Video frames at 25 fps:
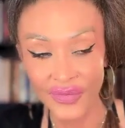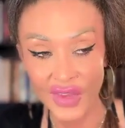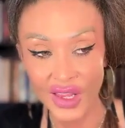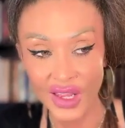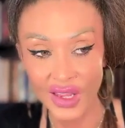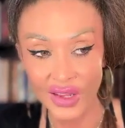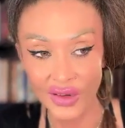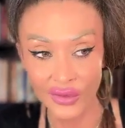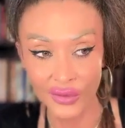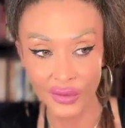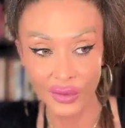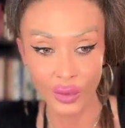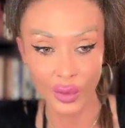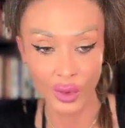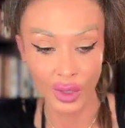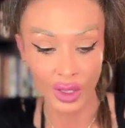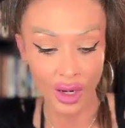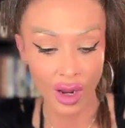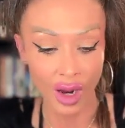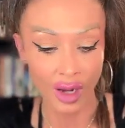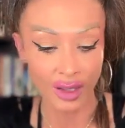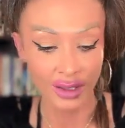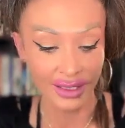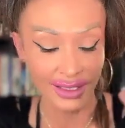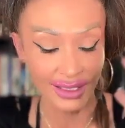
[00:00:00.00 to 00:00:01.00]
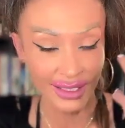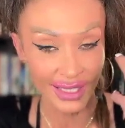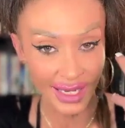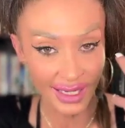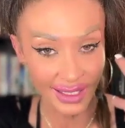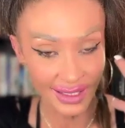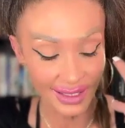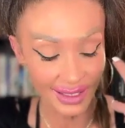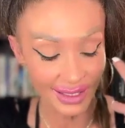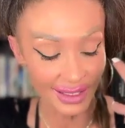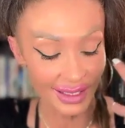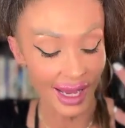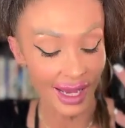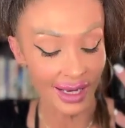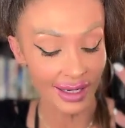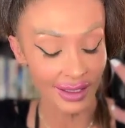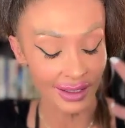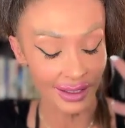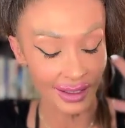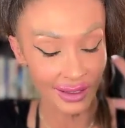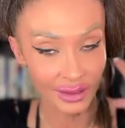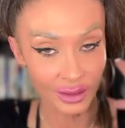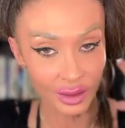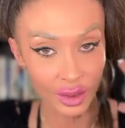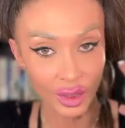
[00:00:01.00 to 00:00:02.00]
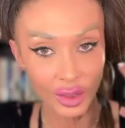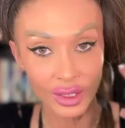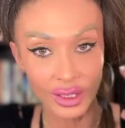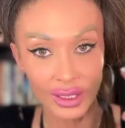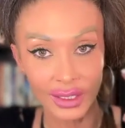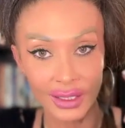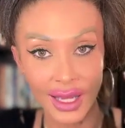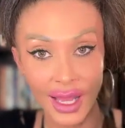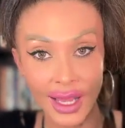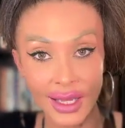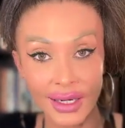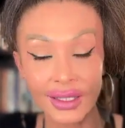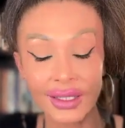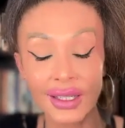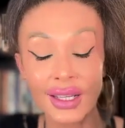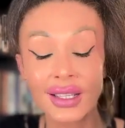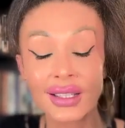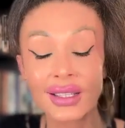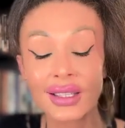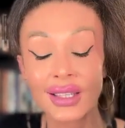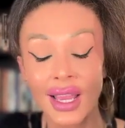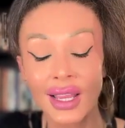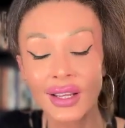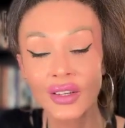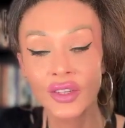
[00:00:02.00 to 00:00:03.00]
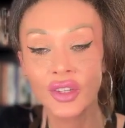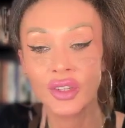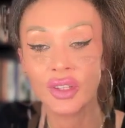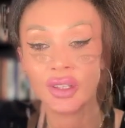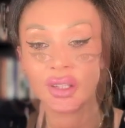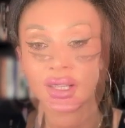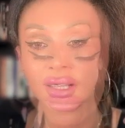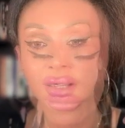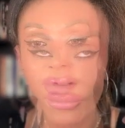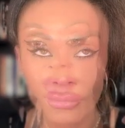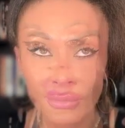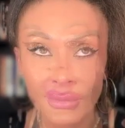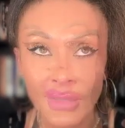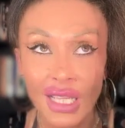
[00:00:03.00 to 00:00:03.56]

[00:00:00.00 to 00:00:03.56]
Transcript: if we're not gazing at it and looking at it intentionally.